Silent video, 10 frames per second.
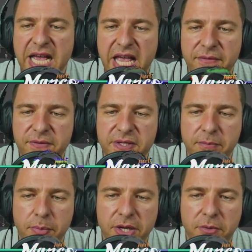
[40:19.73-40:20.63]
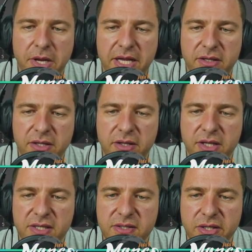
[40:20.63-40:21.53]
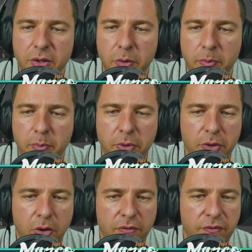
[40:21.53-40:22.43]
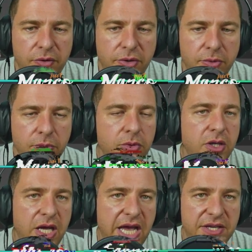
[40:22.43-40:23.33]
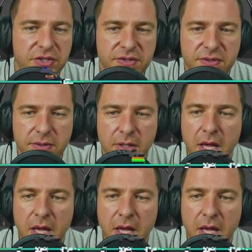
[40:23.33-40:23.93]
I have simply created this loop of new edges.